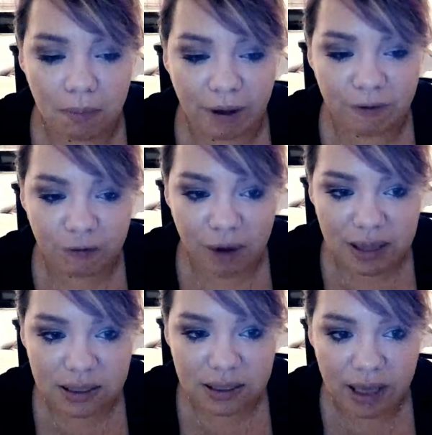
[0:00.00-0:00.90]

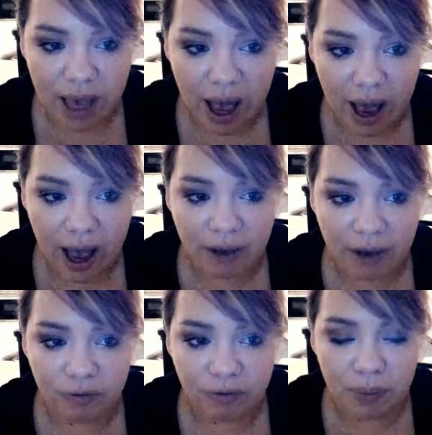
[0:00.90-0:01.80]
friends
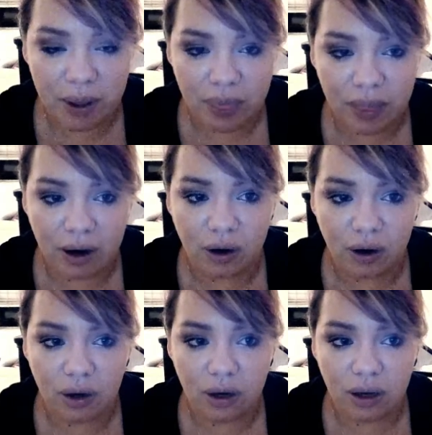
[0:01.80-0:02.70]
have been
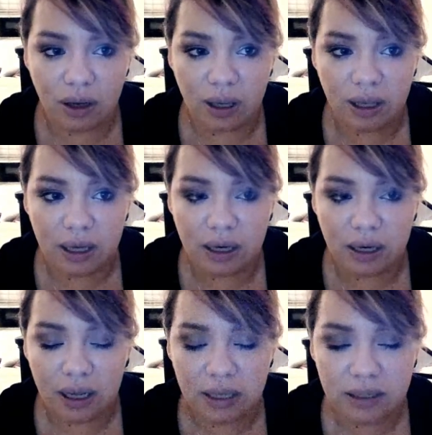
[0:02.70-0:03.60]
there
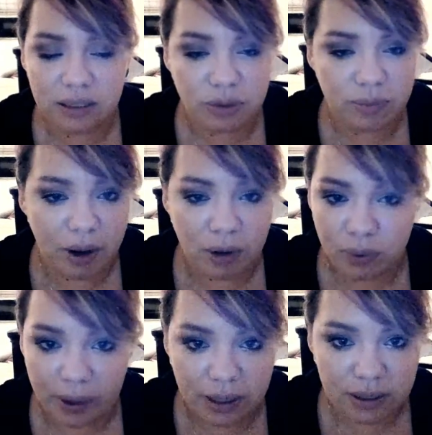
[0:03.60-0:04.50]
in insurmountable
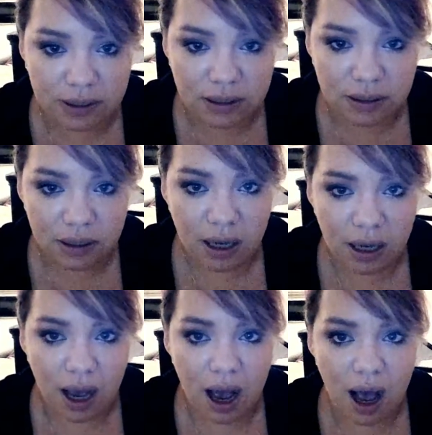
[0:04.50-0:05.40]
ways.
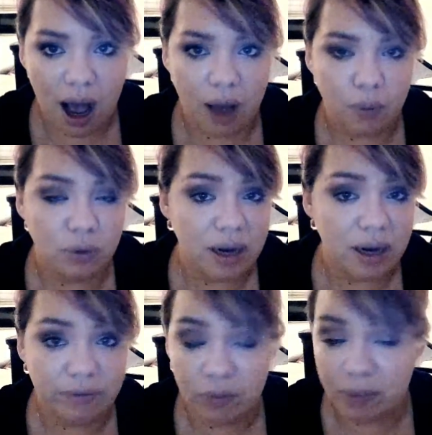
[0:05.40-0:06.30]
I will
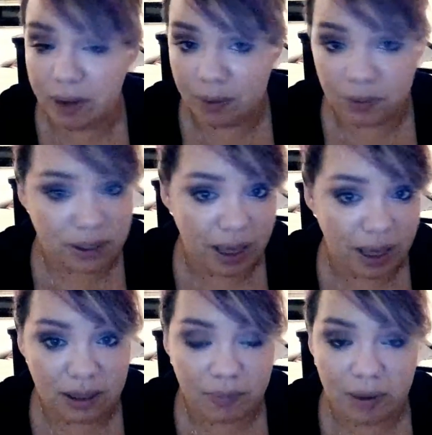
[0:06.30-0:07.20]
never be able to
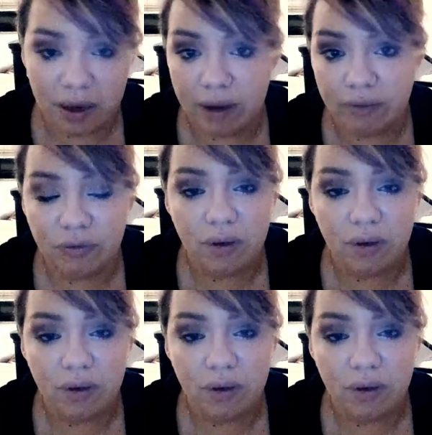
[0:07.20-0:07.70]
thank them enough.